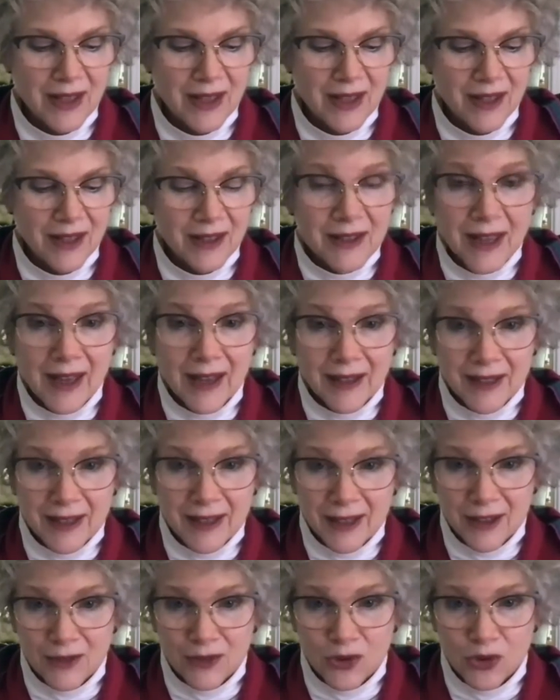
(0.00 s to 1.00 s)
And that
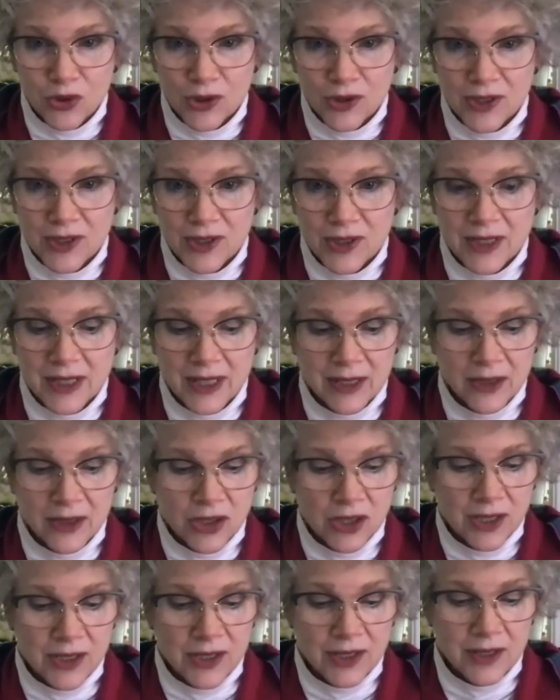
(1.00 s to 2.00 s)
king, of course, is King
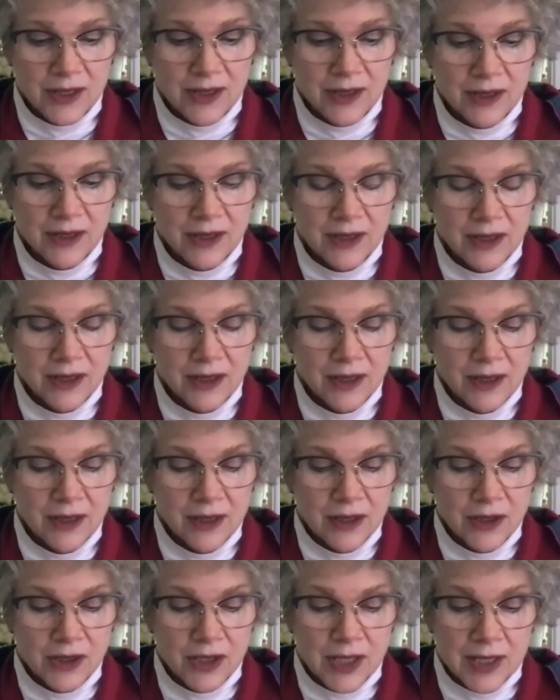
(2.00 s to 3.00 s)
Jesus.
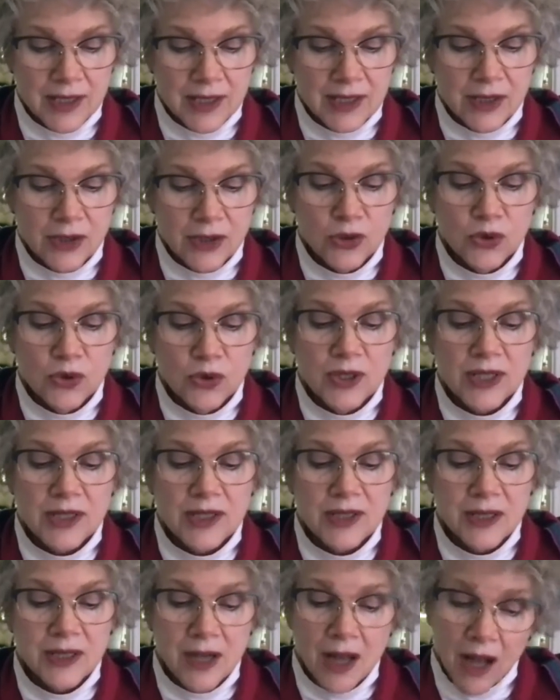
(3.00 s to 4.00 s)
Jesus who
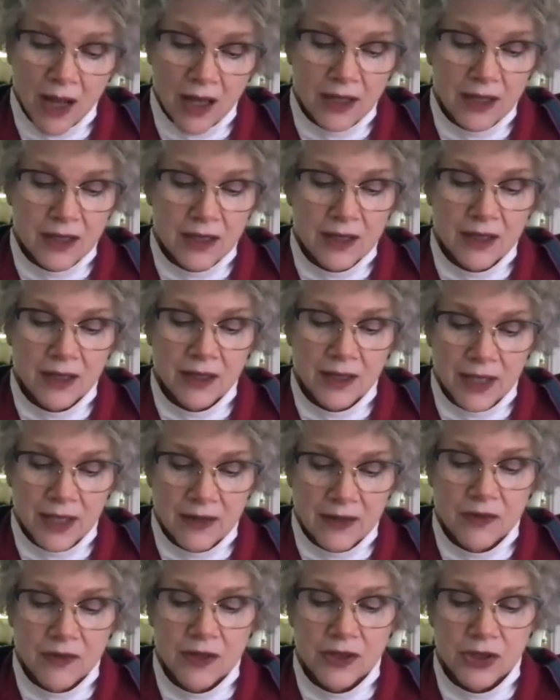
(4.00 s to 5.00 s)
does not
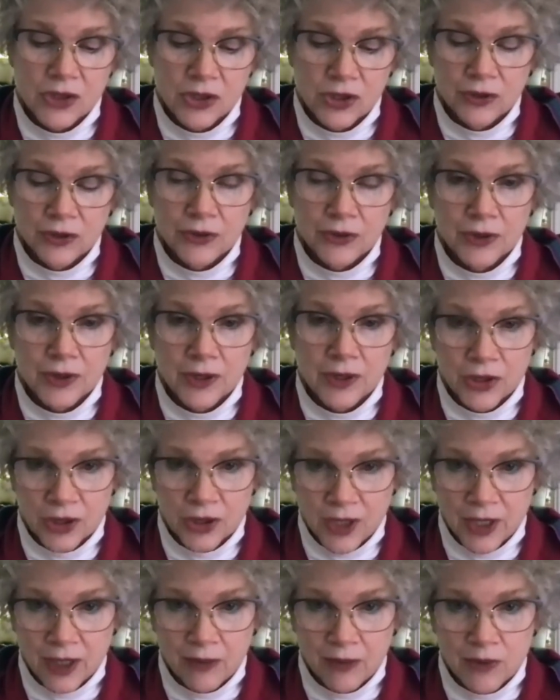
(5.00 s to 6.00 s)
leave his children
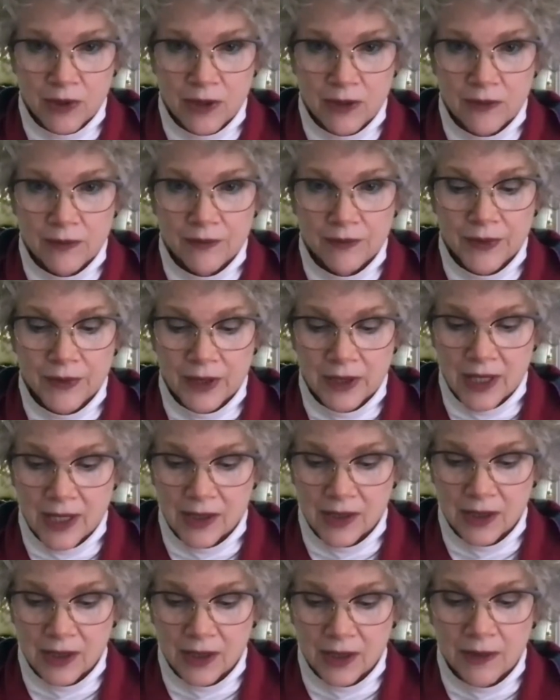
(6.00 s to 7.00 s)
ashamed and
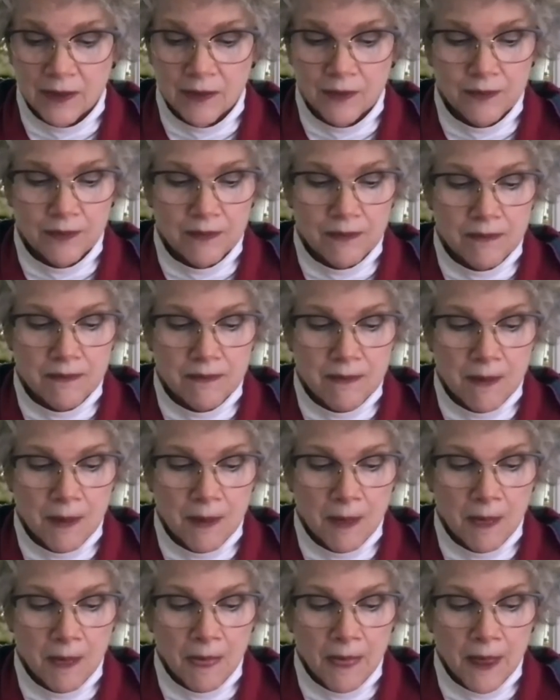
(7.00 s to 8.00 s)
desolate.
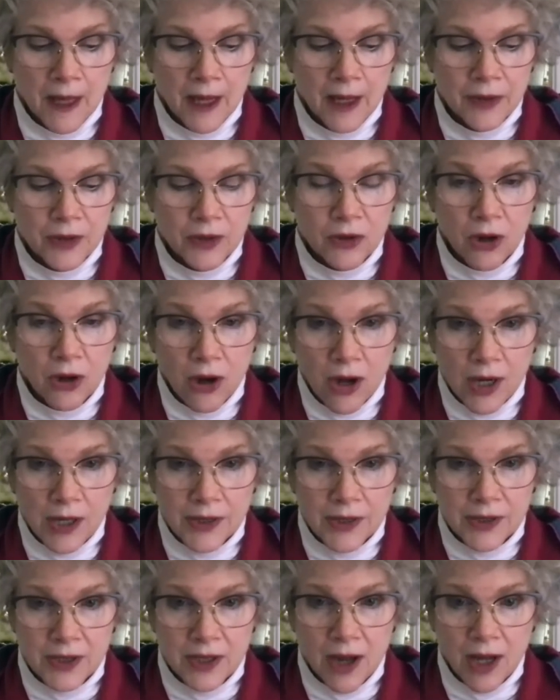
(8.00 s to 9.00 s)
At the
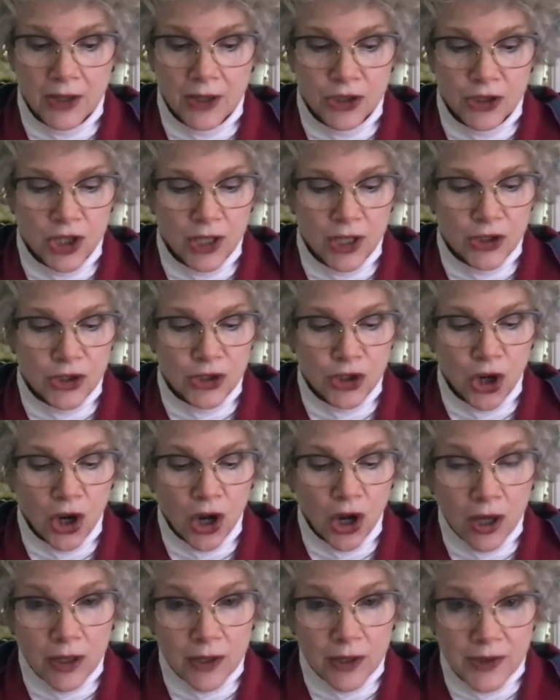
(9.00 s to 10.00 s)
cross, God judged
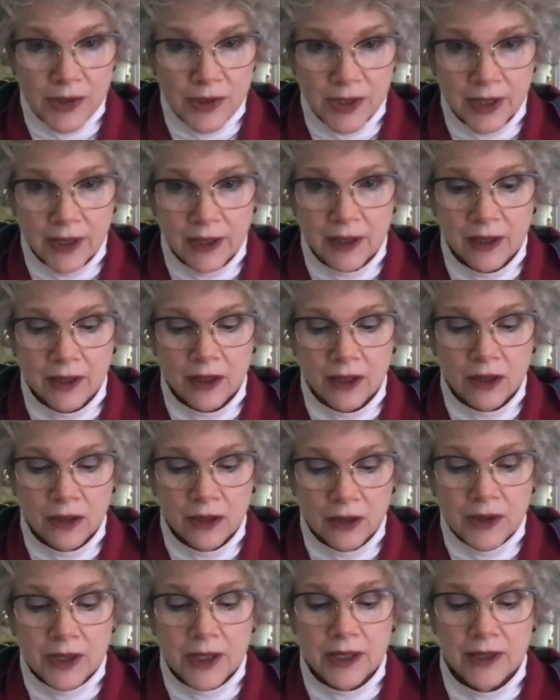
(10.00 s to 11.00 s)
all sin,
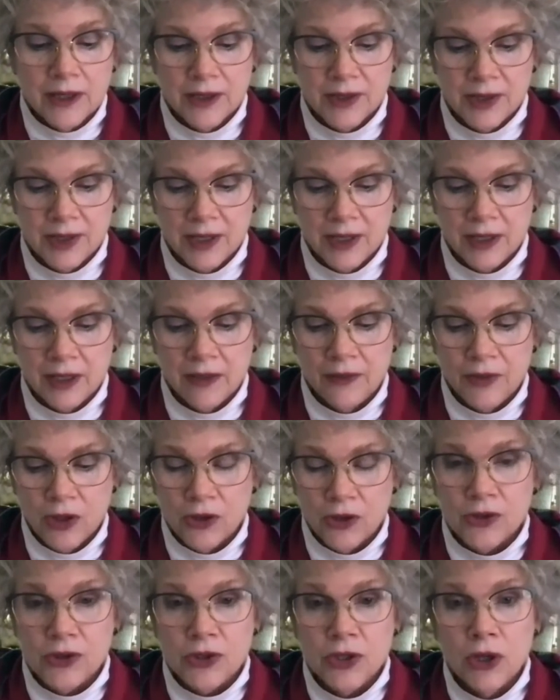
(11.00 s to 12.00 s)
including the sin of
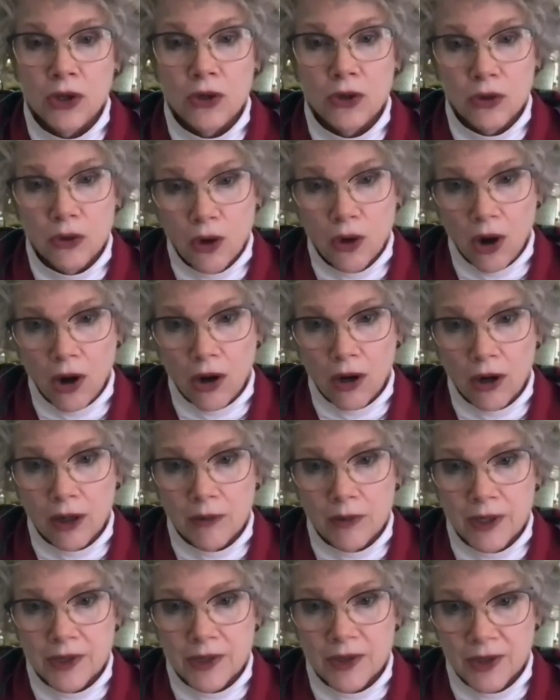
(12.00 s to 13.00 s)
those who harm
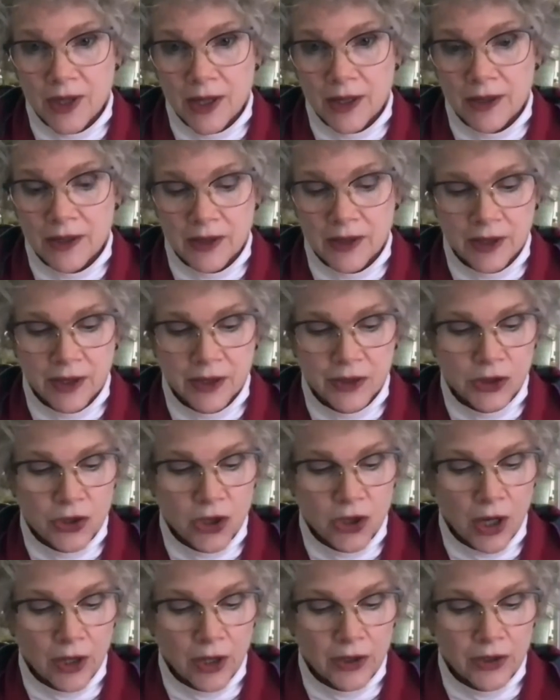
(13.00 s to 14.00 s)
his sons and his
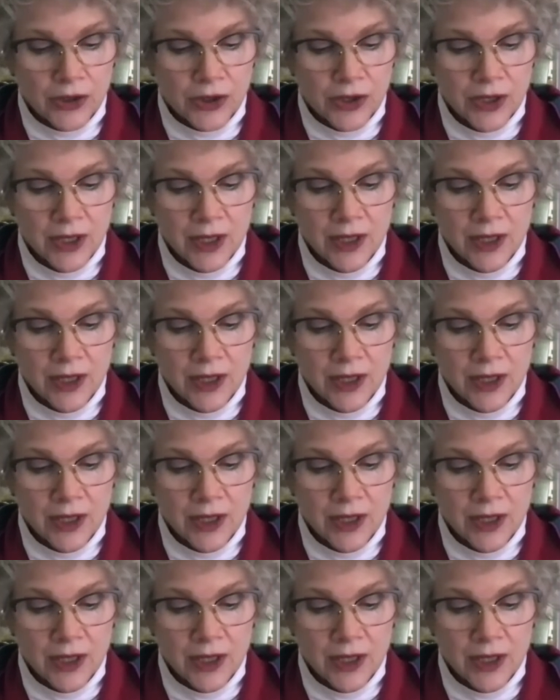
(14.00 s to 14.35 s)
daughters.